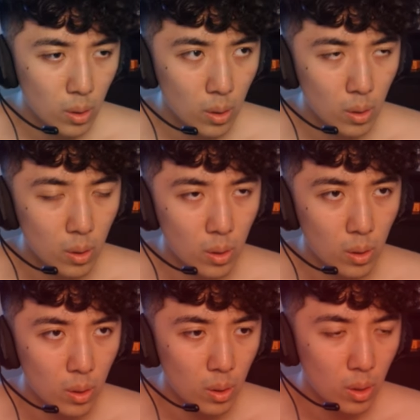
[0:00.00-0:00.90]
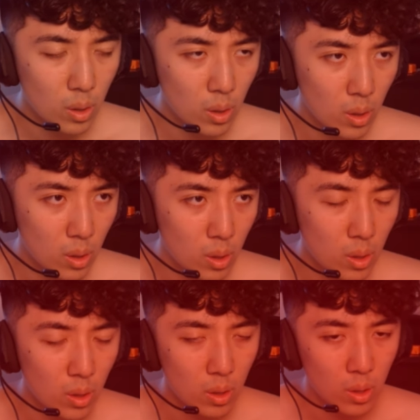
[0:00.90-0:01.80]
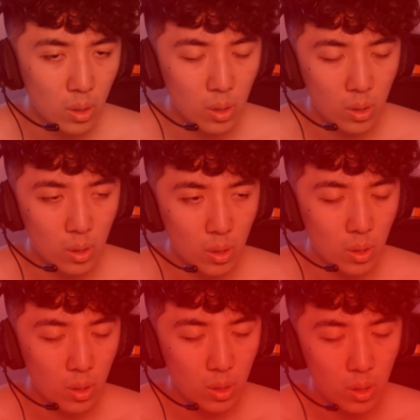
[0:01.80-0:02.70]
No one is speaking in this clip.